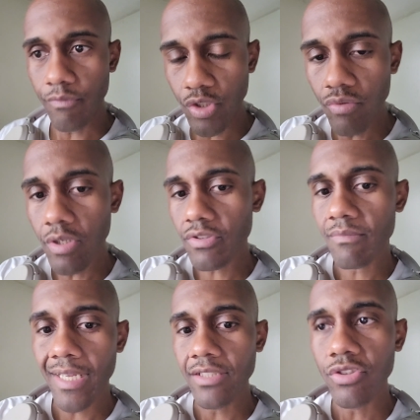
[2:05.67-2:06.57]
When you know
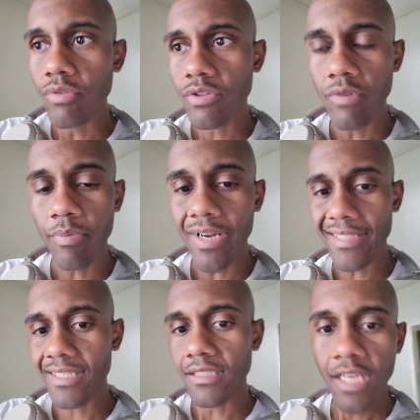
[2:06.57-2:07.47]
somebody's going through a
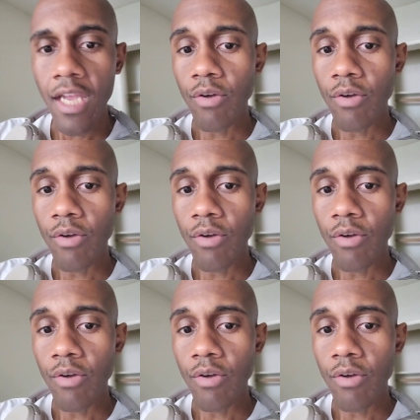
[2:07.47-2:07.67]
process,